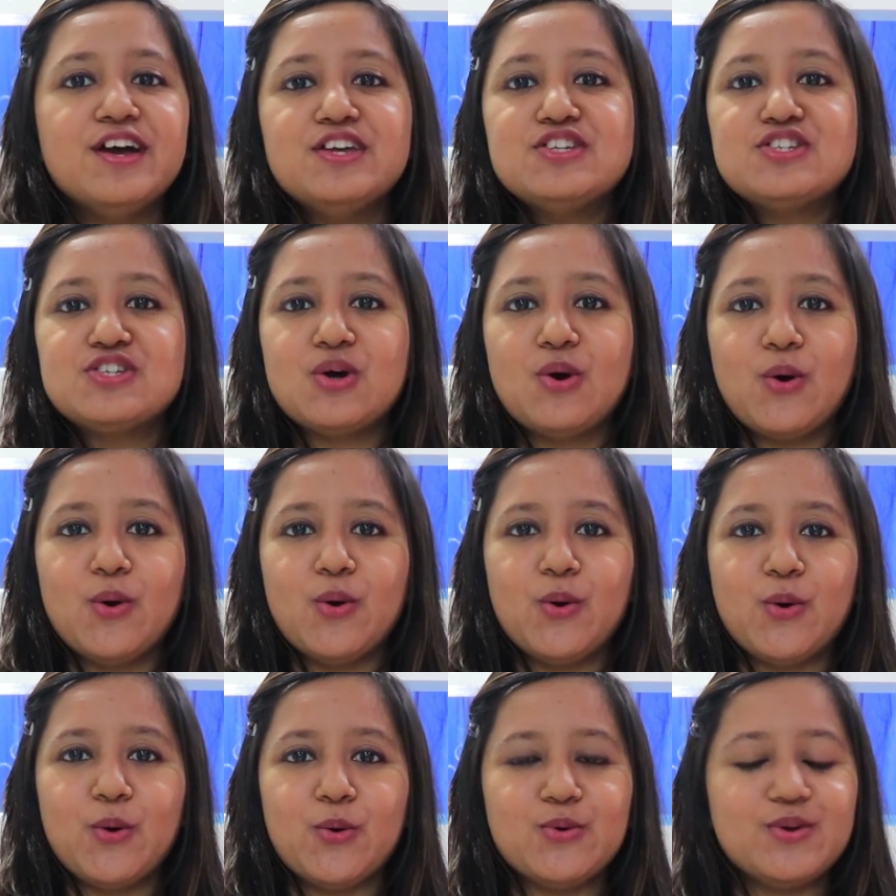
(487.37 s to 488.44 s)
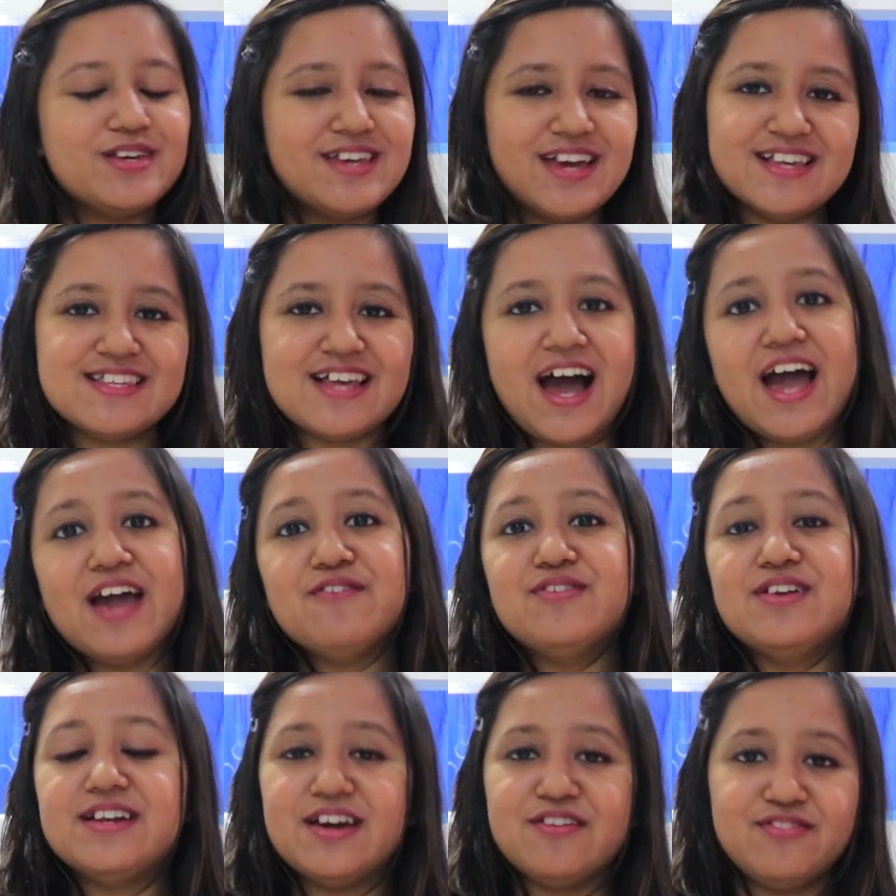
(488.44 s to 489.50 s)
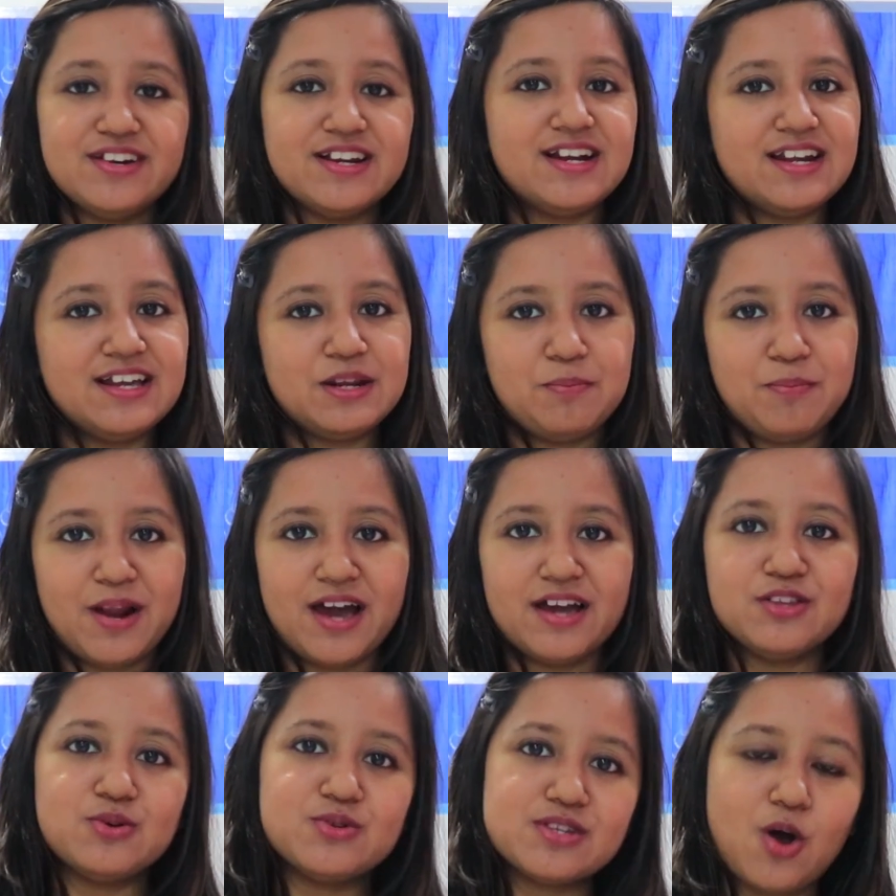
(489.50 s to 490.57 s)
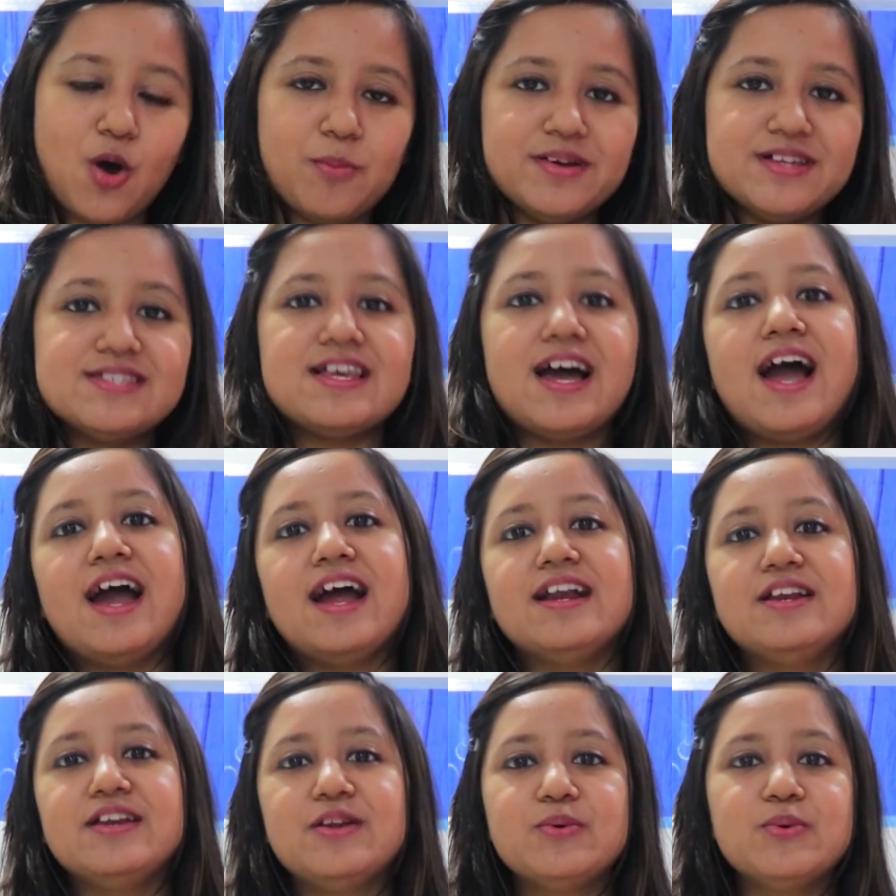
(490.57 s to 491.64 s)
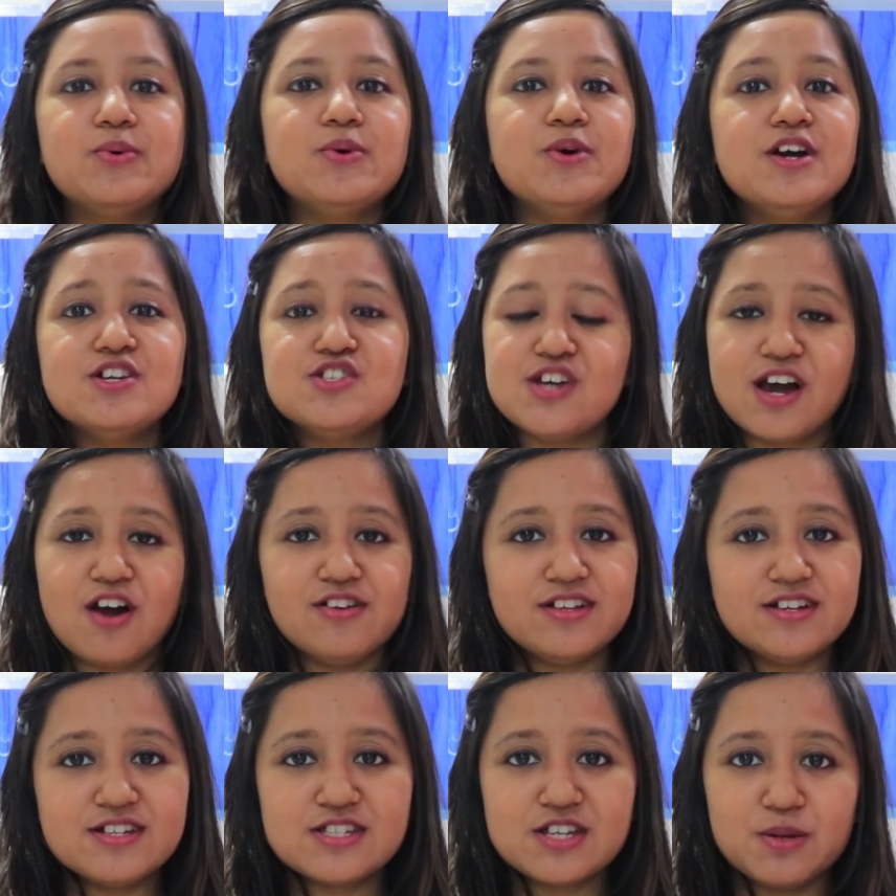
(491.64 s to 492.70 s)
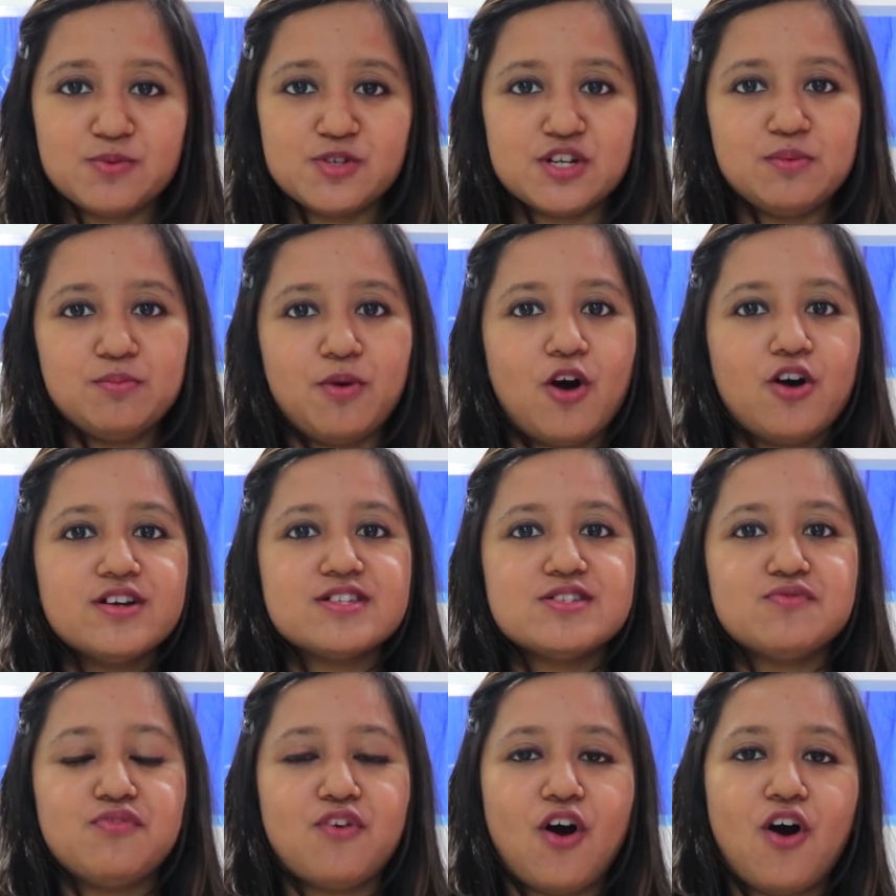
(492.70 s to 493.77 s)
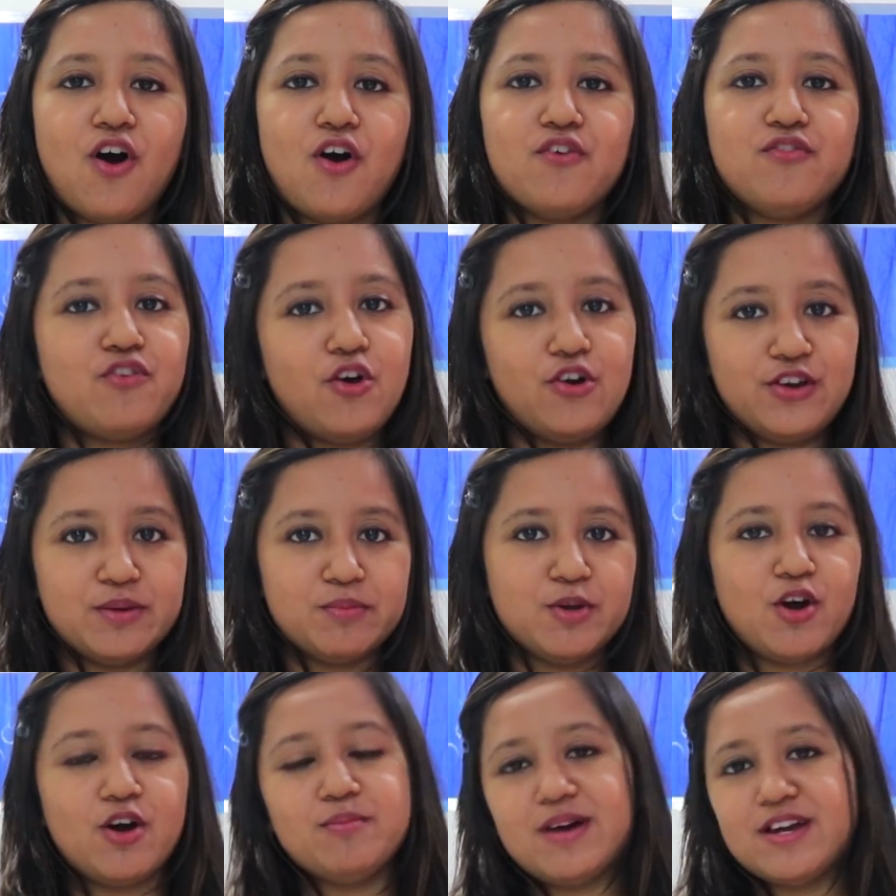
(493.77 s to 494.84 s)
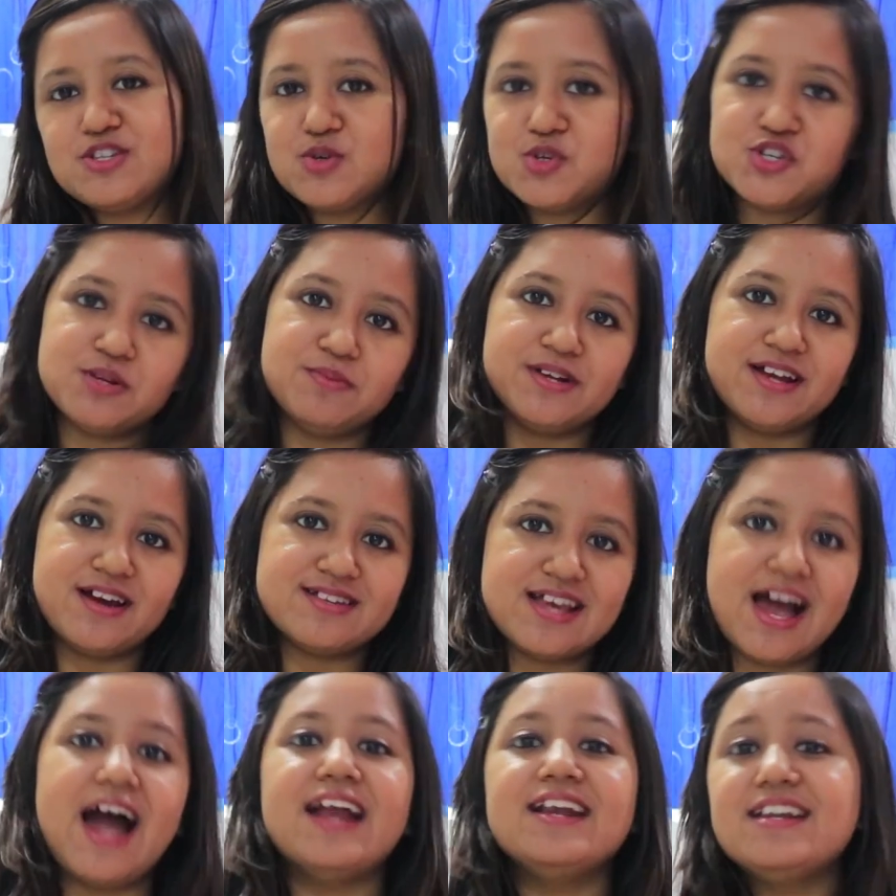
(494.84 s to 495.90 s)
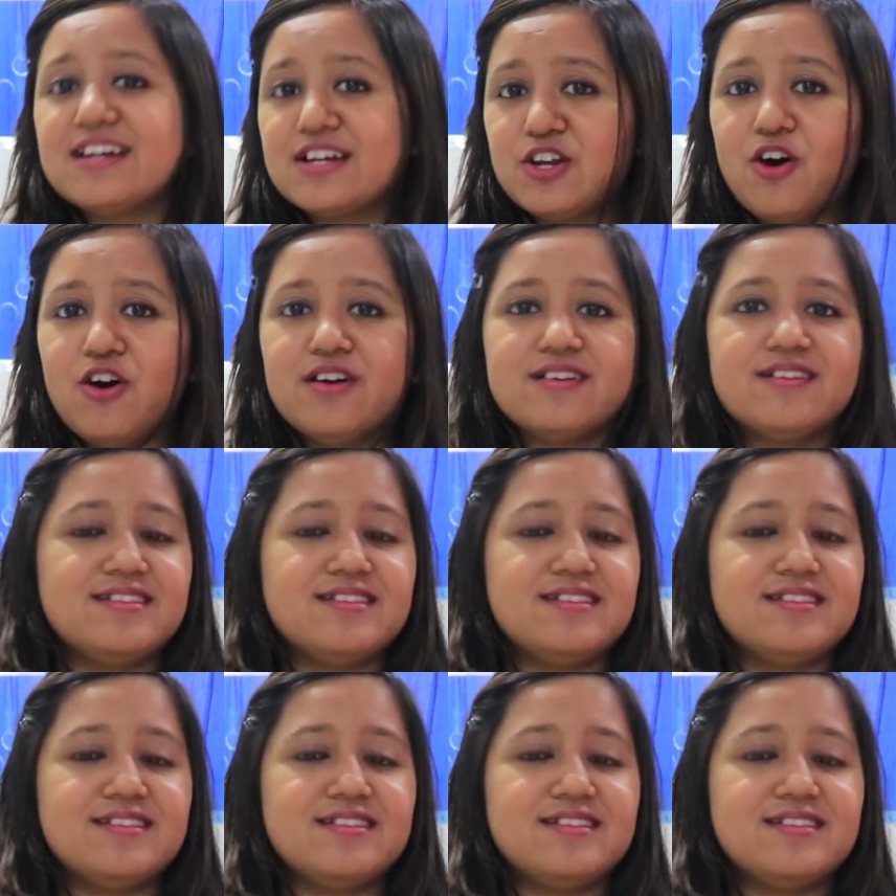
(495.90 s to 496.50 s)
So yes, I will definitely reply those comments, and do check out the description box for following me on my social medias and TikTok.